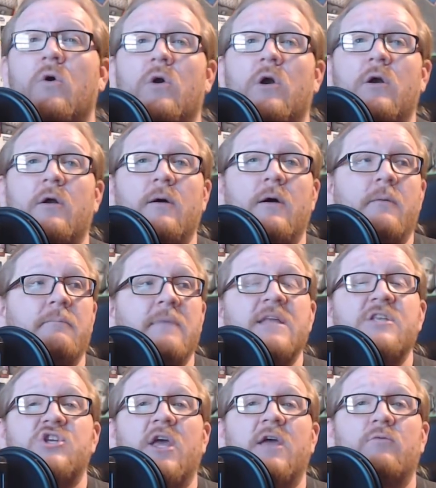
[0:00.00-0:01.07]
or a
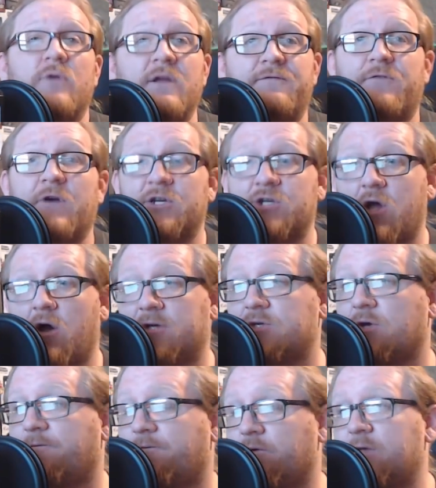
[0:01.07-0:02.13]
mid-gen refresh
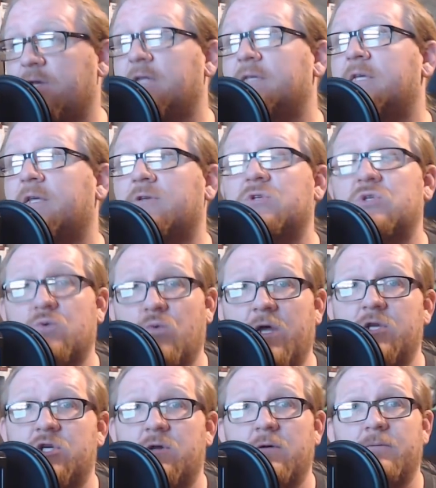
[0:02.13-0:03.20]
console for the Nintendo
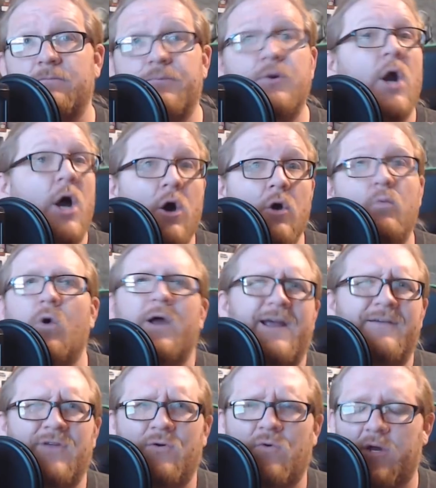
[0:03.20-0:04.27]
Switch Pro,
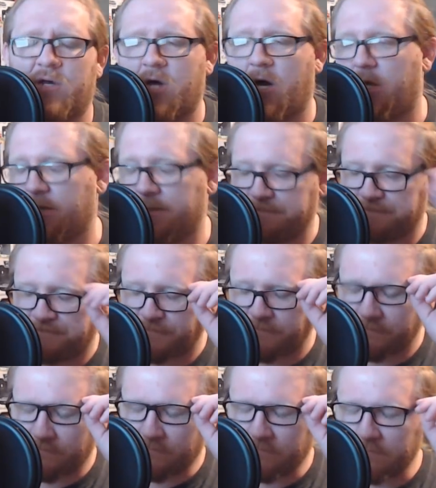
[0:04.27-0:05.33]
whatever you want to call it.
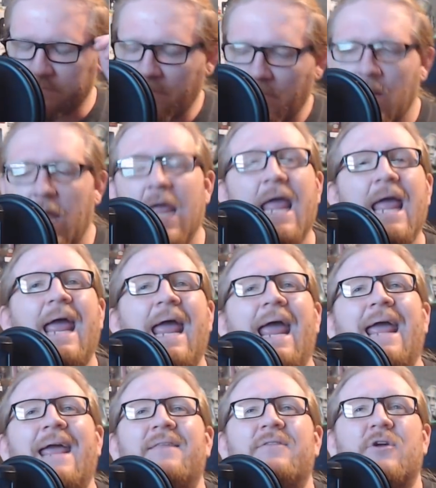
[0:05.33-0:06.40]

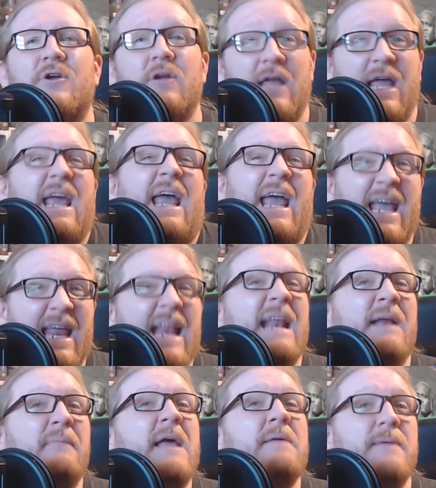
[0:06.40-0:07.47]
And
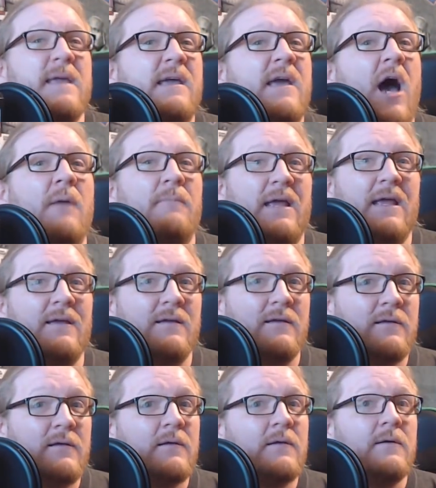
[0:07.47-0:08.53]
it may be coming
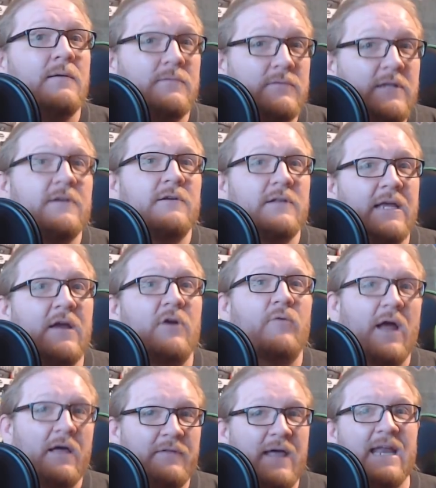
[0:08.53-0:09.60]
literally
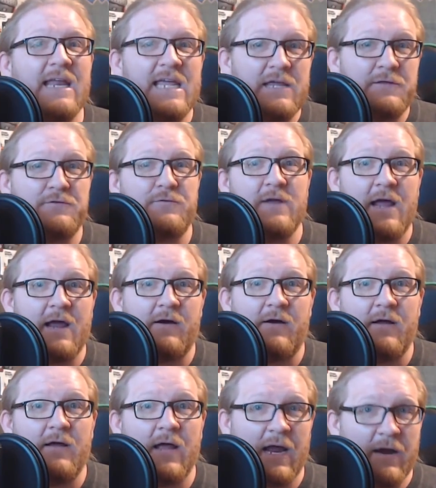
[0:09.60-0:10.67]
around that
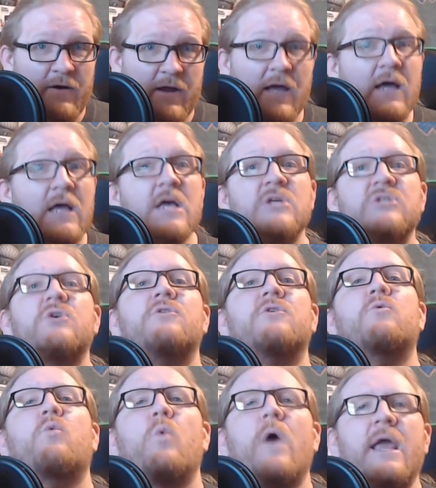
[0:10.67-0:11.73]
E3 area, so
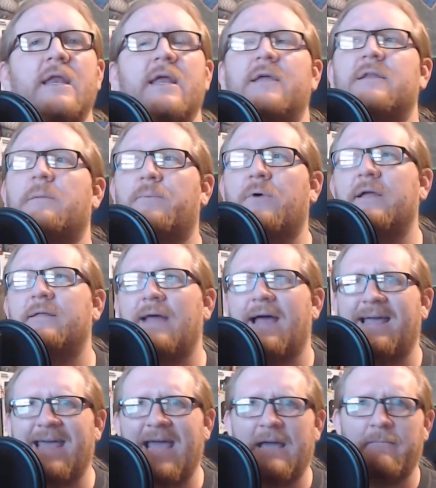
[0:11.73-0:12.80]
they're waiting to bring
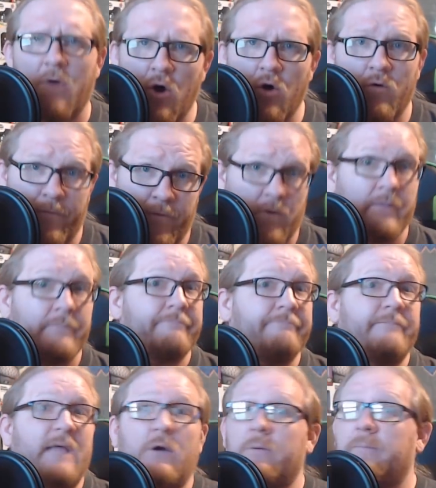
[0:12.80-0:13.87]
that game over.
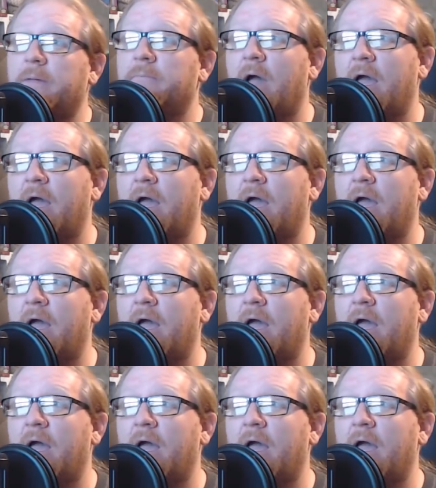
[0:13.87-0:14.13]
That would be